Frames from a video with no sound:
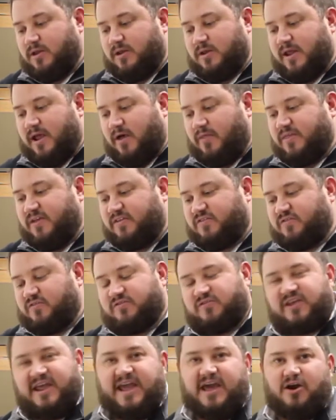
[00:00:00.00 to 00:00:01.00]
Now, this
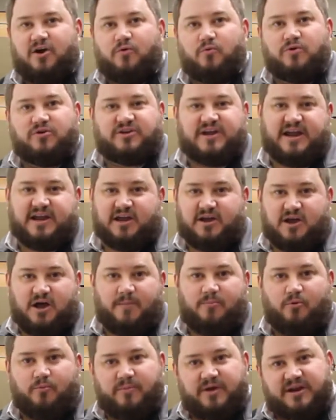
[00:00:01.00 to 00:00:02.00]
scanner will take a
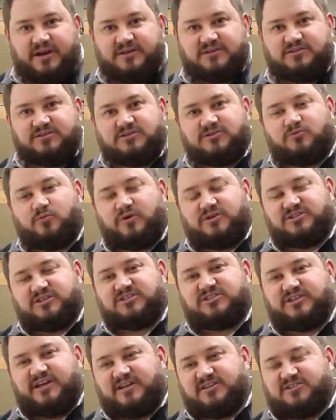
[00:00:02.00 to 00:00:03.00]
couple minutes once it
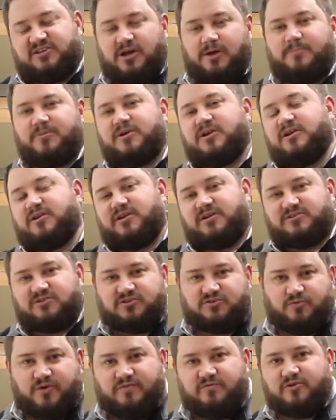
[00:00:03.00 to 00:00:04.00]
sets up and it does
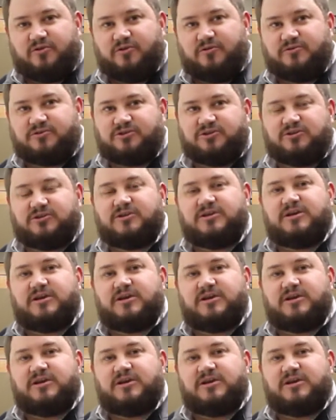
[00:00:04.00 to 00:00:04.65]
its revolution,